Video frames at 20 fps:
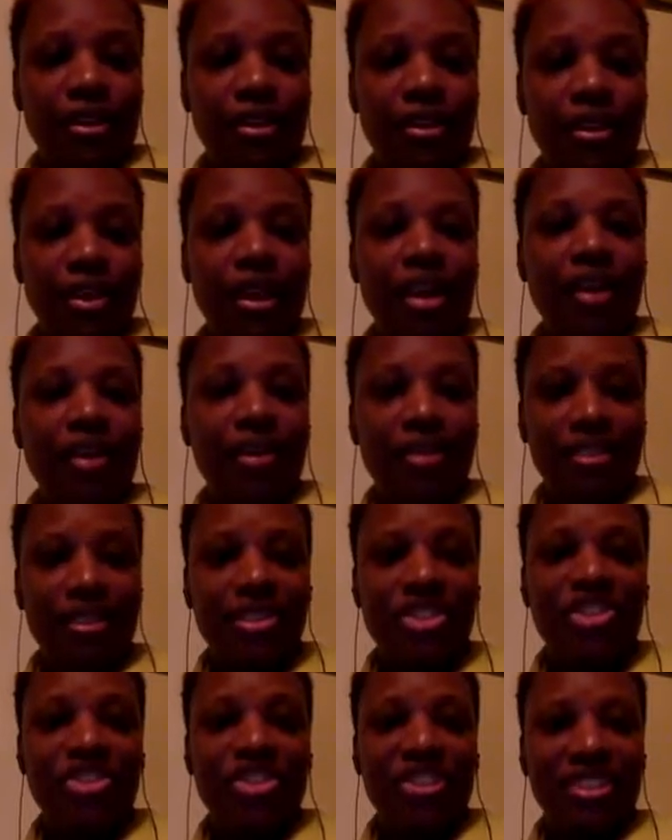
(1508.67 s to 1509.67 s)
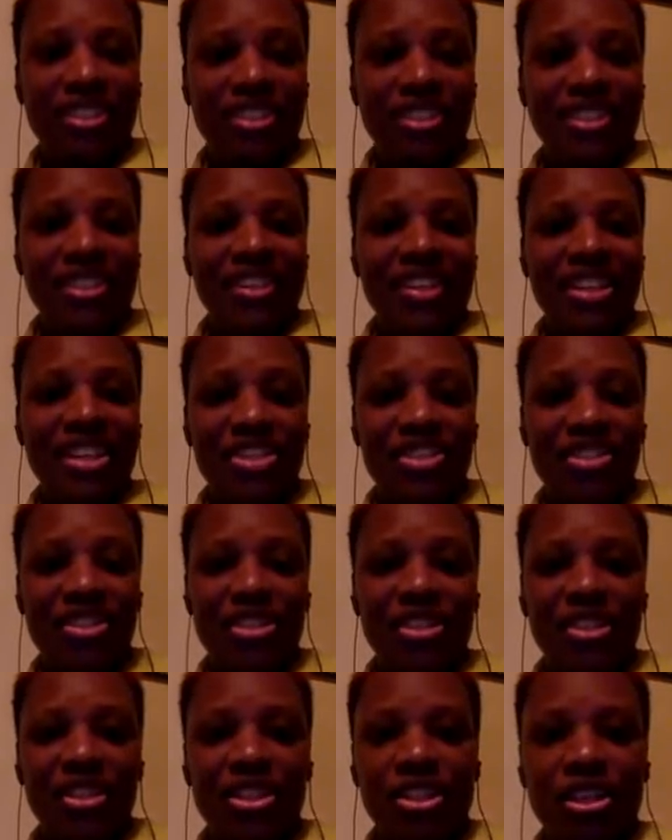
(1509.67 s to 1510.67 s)
I had an interesting
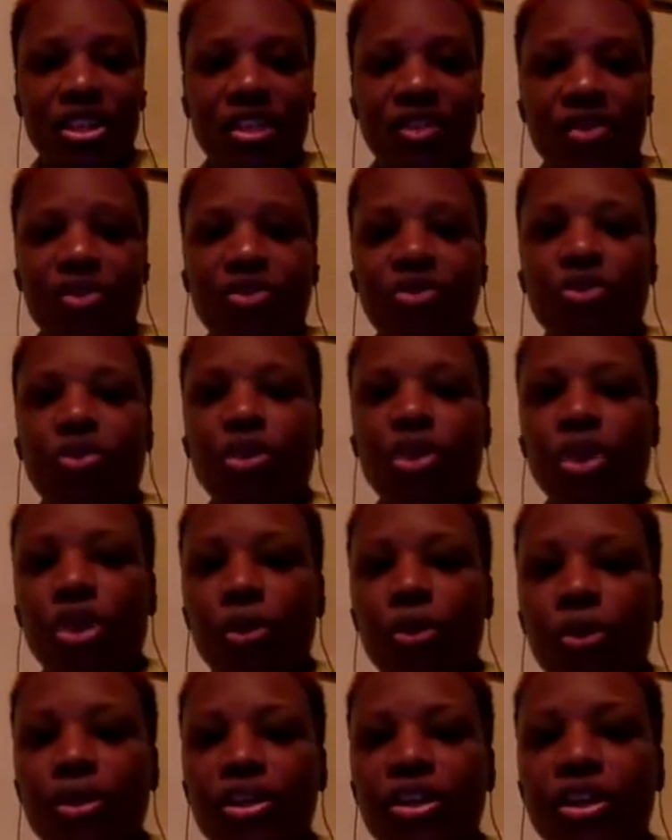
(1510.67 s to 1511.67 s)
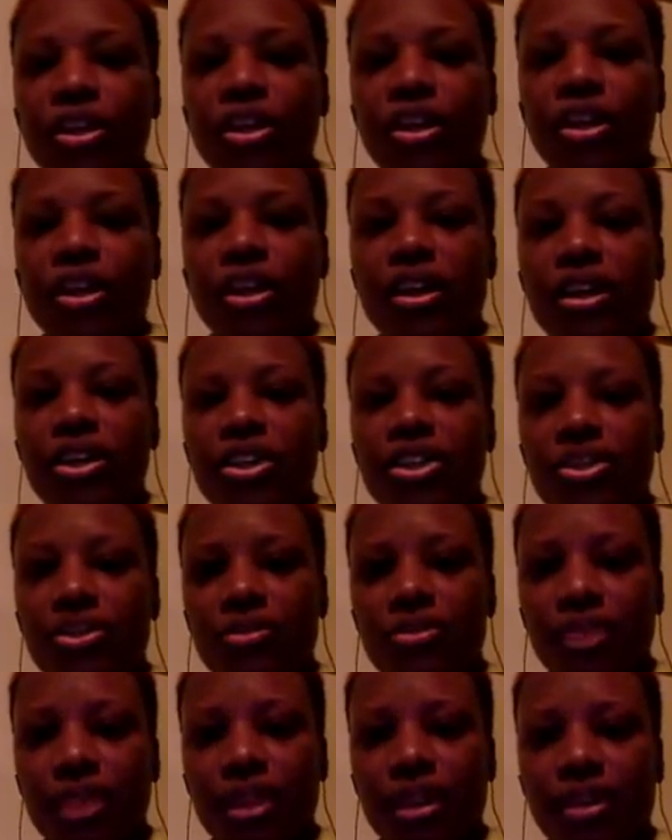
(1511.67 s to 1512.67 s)
childhood. Growing up in
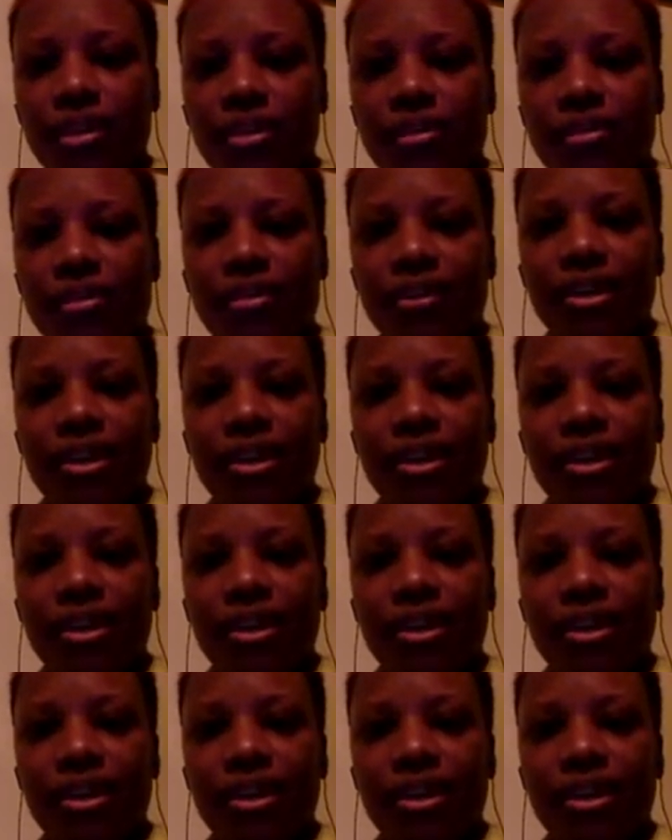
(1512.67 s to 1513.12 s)
Jamaica